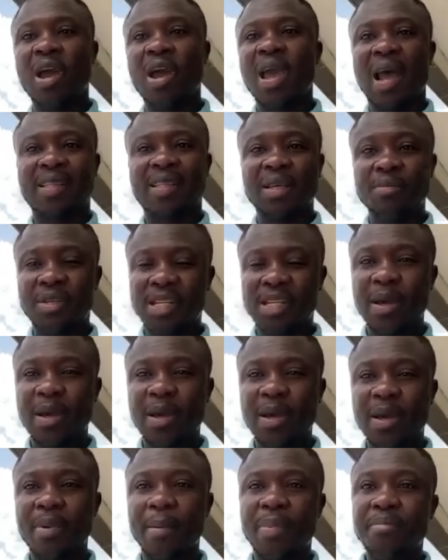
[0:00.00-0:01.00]
at him, the
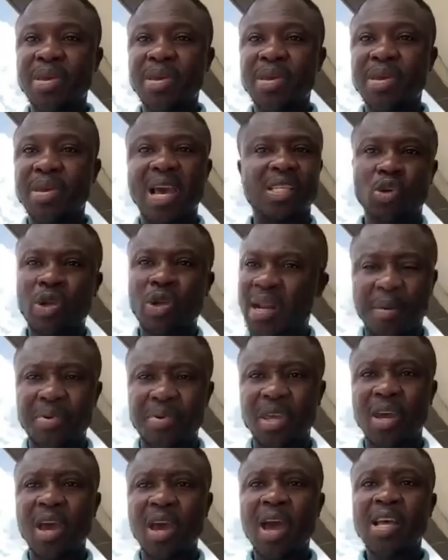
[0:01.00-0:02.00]
dear Bambi, so the
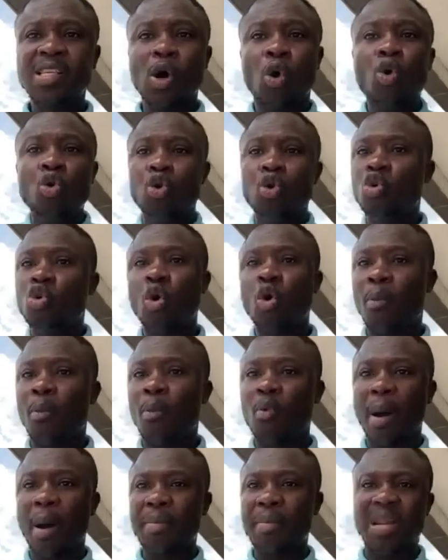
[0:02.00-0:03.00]
daddy, so who grew
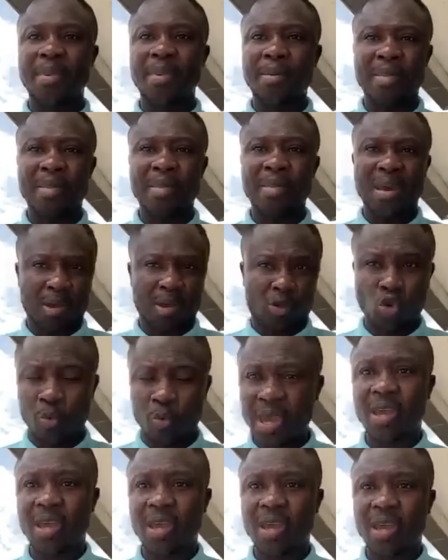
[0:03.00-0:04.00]
more made a meme to
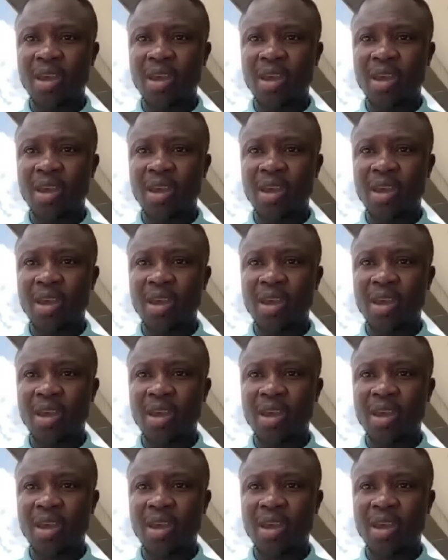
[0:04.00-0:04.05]
me,